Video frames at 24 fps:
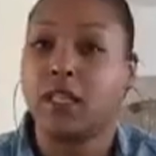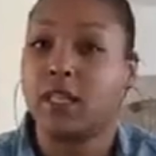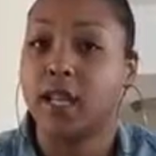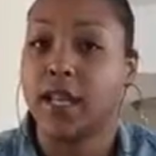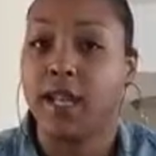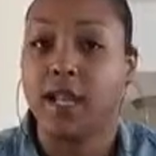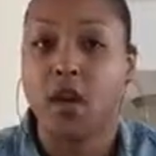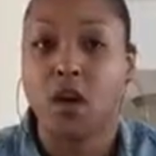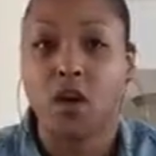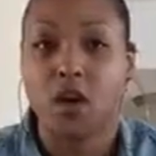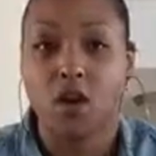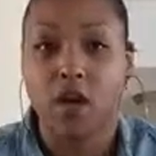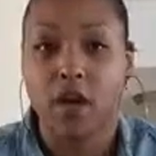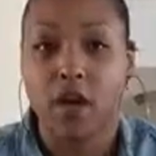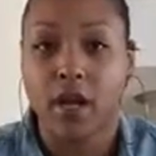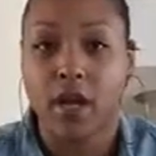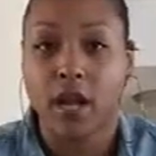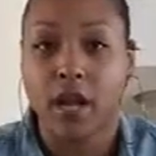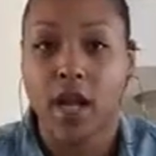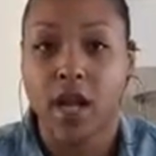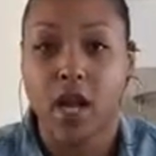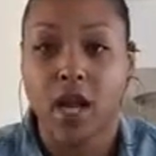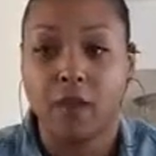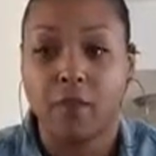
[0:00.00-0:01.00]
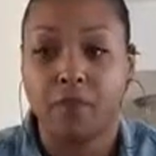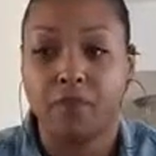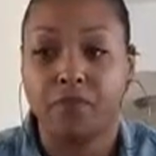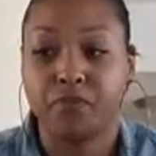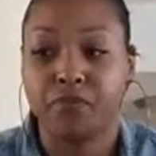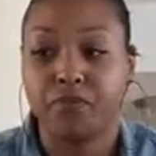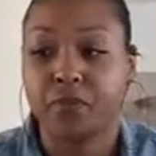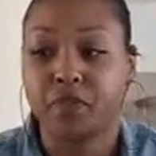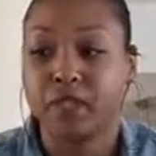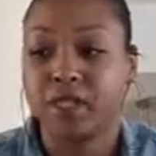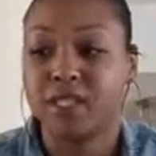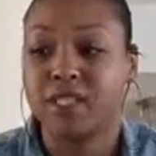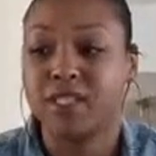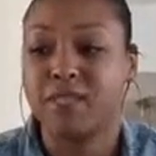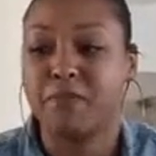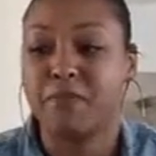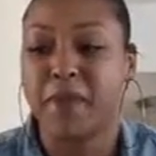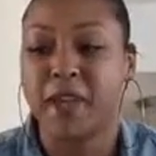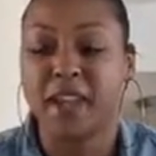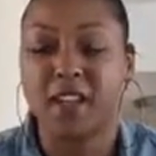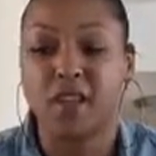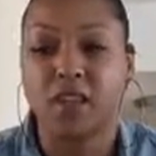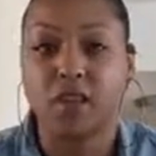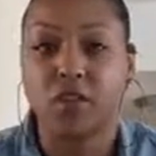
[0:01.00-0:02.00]
They aren't
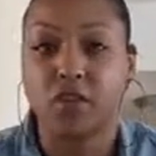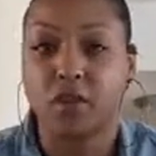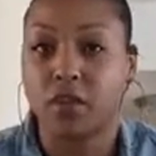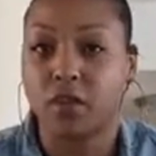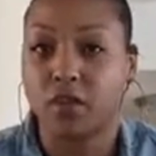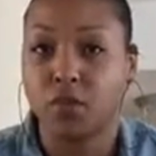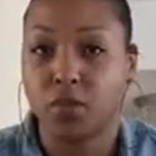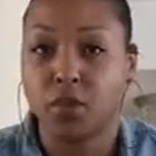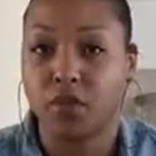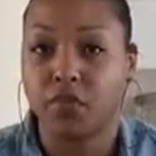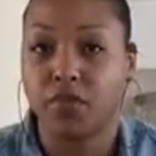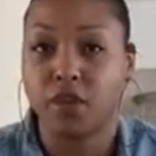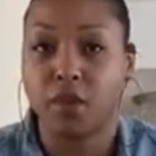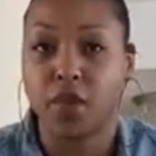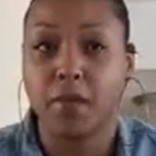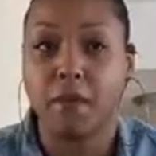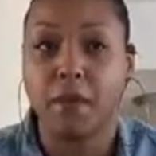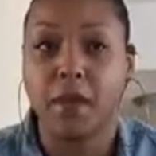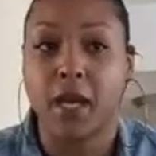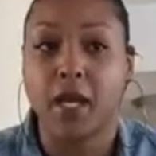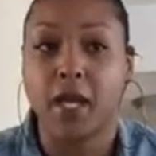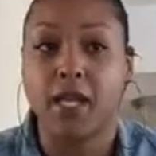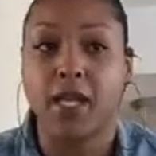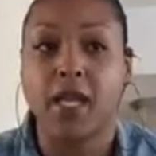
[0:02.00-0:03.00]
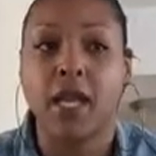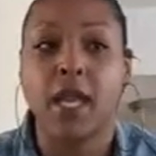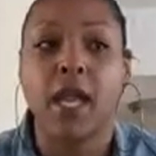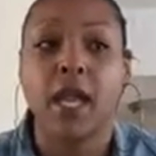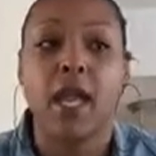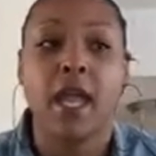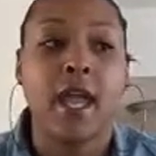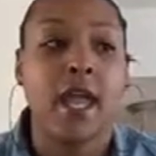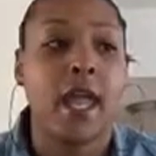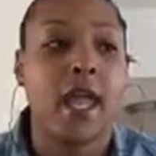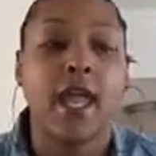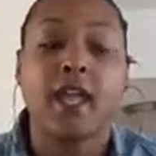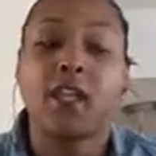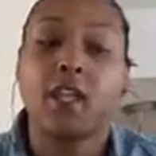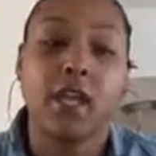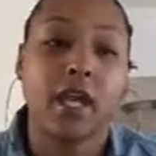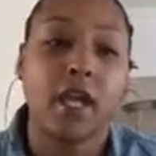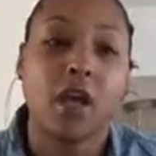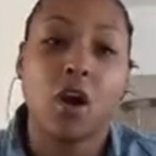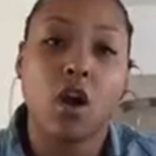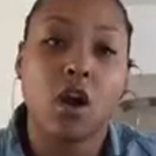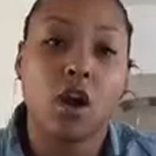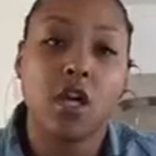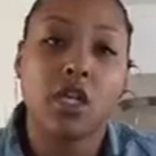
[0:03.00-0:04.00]
spendthrift with their money, and
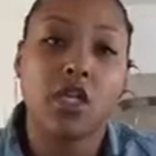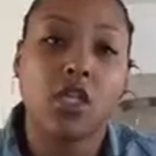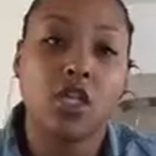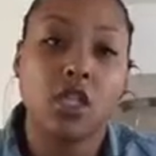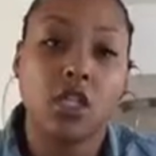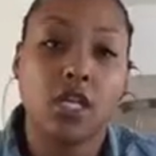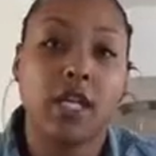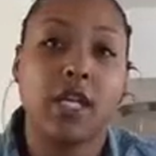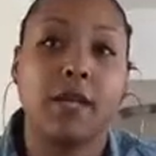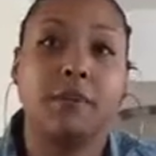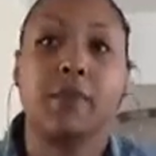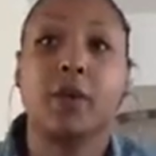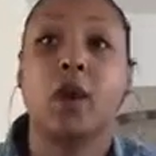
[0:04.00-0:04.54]
they aren't cheap.